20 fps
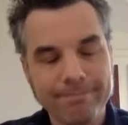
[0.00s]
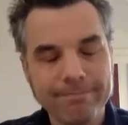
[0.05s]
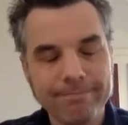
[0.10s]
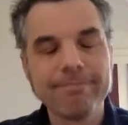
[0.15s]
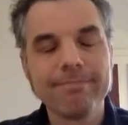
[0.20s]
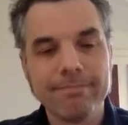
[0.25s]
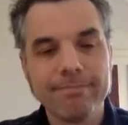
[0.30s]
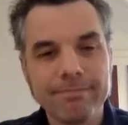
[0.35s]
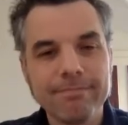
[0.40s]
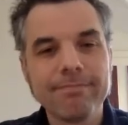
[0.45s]

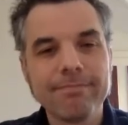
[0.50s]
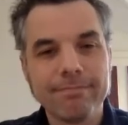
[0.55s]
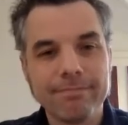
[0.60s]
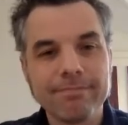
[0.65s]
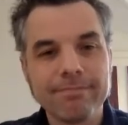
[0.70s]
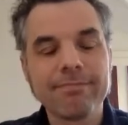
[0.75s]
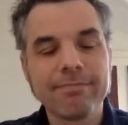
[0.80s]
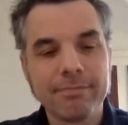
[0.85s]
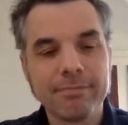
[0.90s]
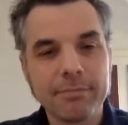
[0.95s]

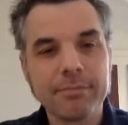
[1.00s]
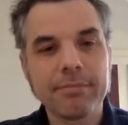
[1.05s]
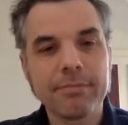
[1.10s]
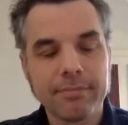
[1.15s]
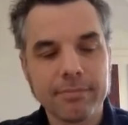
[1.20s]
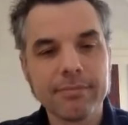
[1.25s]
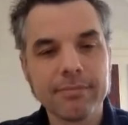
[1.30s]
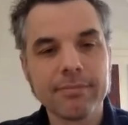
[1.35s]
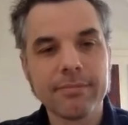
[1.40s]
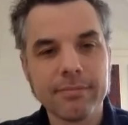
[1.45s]

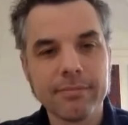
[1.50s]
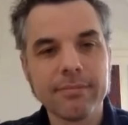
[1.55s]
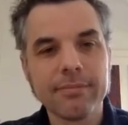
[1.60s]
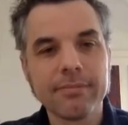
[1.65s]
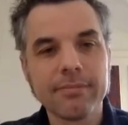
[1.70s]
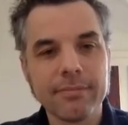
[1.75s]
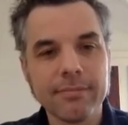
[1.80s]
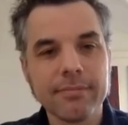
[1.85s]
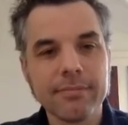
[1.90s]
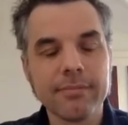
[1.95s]

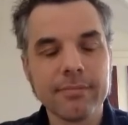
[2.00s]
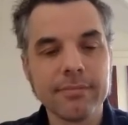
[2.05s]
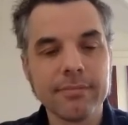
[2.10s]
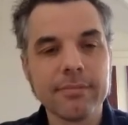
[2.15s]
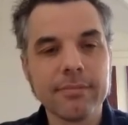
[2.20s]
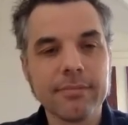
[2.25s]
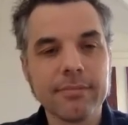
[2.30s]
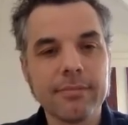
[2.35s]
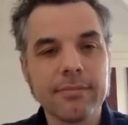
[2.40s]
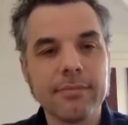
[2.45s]

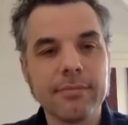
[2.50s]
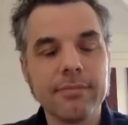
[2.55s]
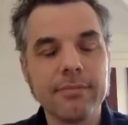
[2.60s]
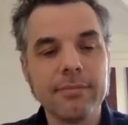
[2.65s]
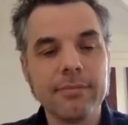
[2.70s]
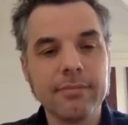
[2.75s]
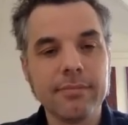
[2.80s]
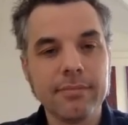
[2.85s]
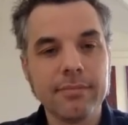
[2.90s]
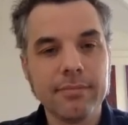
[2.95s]

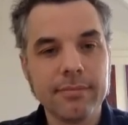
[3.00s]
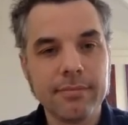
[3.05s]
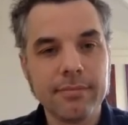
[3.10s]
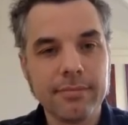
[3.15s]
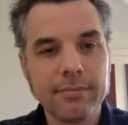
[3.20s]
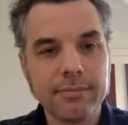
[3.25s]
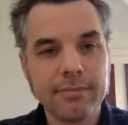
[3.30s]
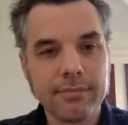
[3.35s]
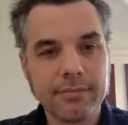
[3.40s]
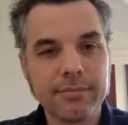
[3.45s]

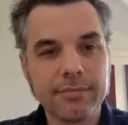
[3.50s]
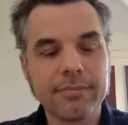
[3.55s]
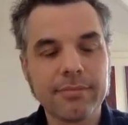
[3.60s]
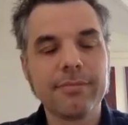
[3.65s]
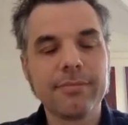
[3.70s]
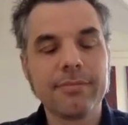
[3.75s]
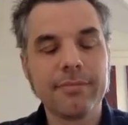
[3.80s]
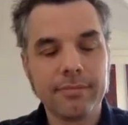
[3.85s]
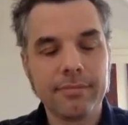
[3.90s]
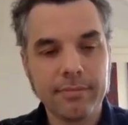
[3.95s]

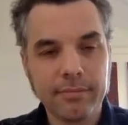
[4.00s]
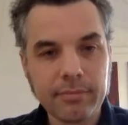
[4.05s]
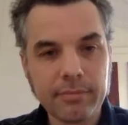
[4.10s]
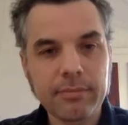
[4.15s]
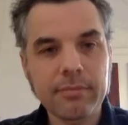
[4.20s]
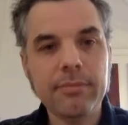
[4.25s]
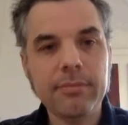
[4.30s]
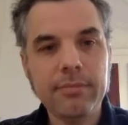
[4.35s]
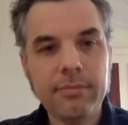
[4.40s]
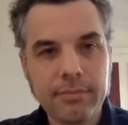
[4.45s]

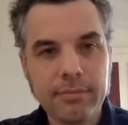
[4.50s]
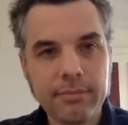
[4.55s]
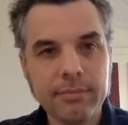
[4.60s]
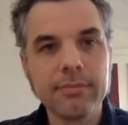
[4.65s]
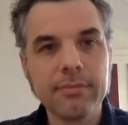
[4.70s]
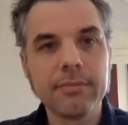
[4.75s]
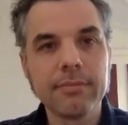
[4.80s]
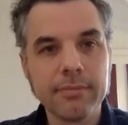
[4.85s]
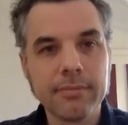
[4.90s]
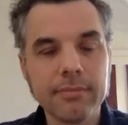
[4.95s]

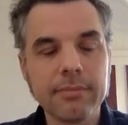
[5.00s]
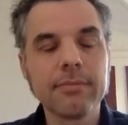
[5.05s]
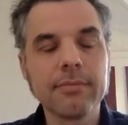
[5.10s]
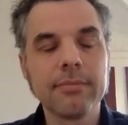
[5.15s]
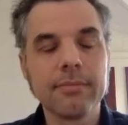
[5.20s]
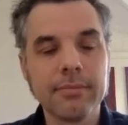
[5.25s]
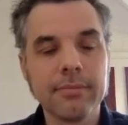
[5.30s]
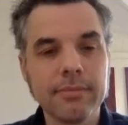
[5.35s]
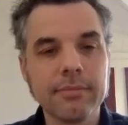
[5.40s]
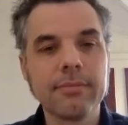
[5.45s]

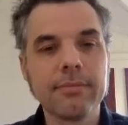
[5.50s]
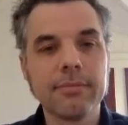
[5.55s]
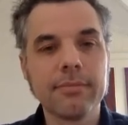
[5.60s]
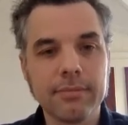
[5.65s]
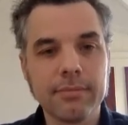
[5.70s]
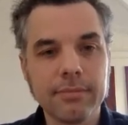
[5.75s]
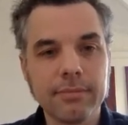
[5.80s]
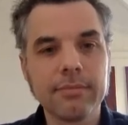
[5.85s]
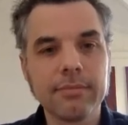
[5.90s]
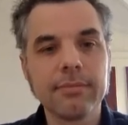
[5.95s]

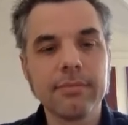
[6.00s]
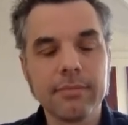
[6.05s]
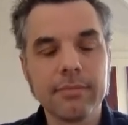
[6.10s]
The person shown says nothing.